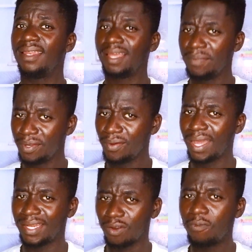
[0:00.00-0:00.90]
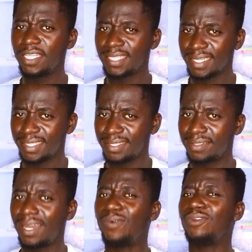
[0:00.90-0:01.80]
Let me know at the comment
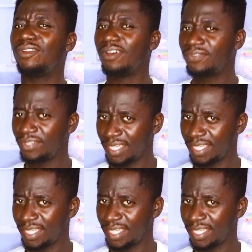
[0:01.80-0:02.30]
section. I would love